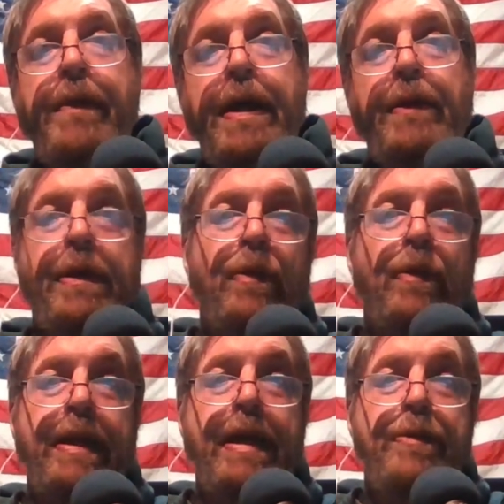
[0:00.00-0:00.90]
anyway, you
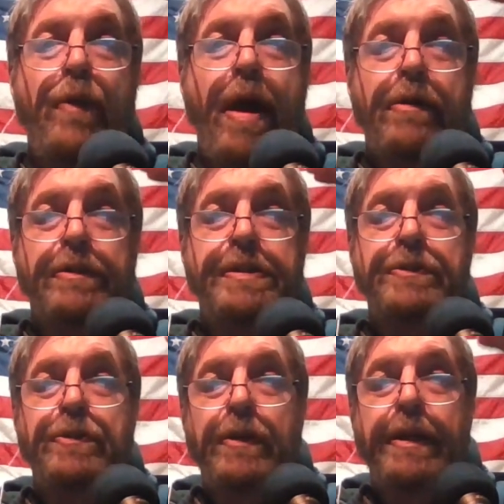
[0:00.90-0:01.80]
want to keep your router
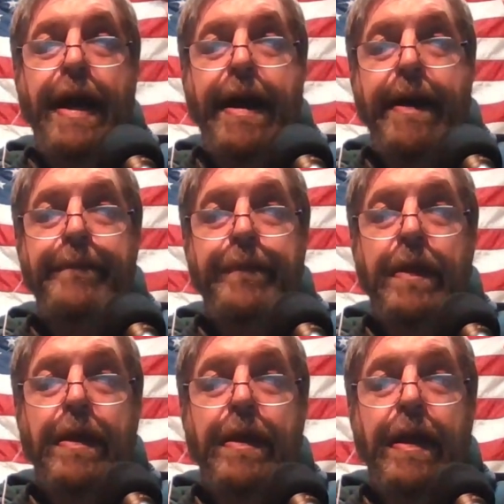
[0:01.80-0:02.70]
central and high.
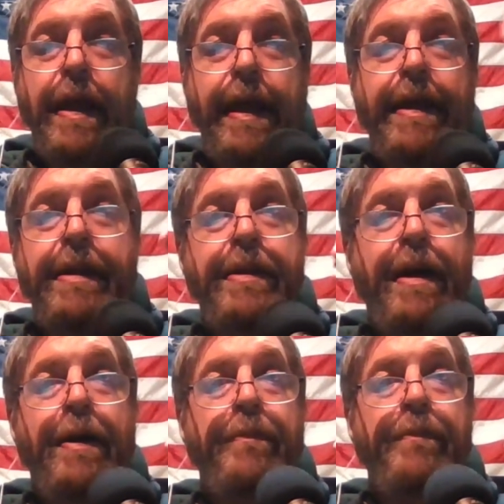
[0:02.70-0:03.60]
And
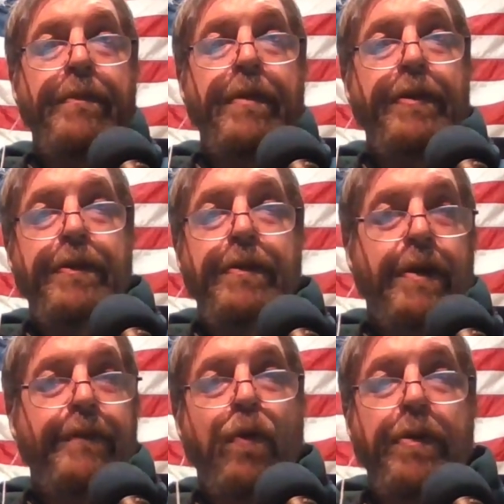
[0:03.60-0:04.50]

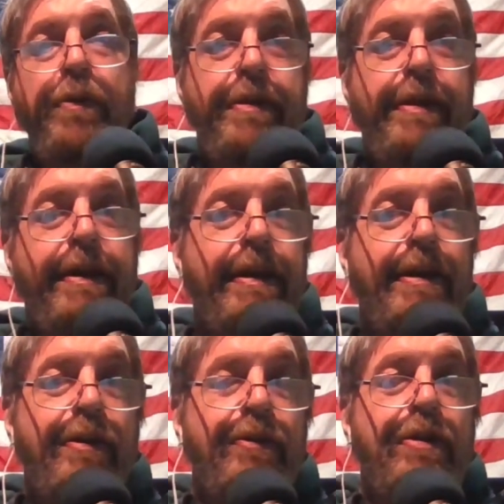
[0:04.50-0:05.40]
the fourth thing
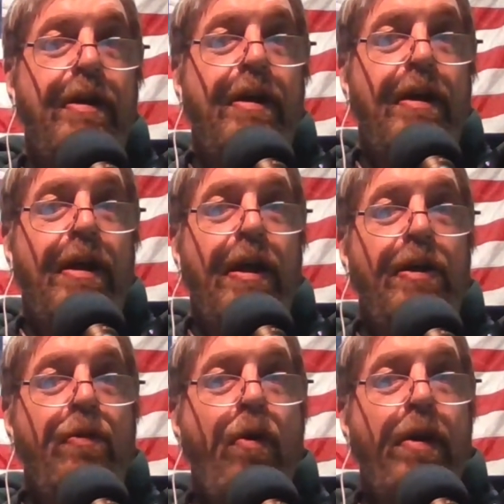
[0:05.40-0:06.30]
is
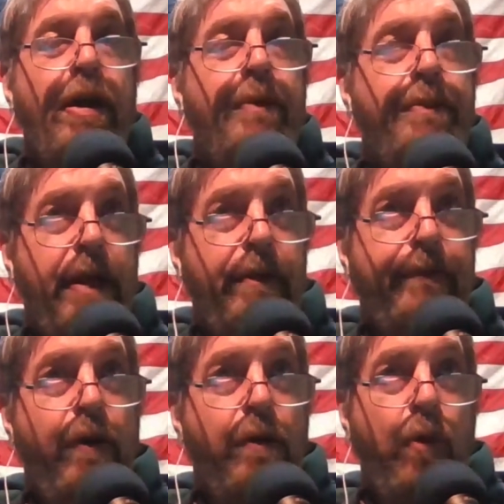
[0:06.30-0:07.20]
you want to update the
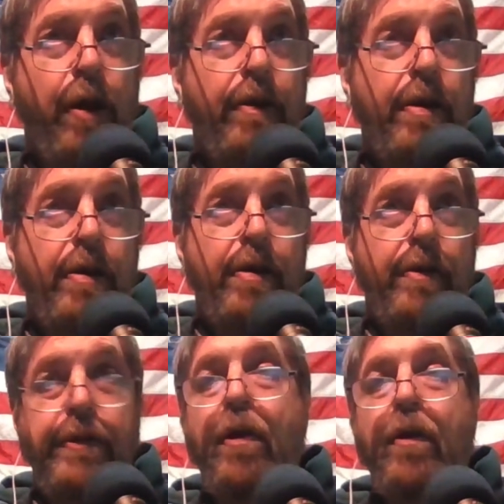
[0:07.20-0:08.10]
firmware.
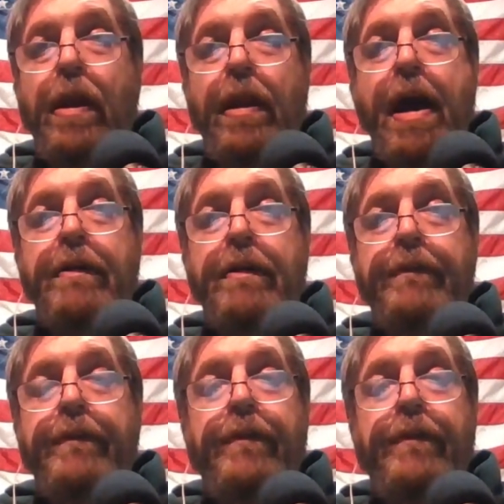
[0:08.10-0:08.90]
So a lot of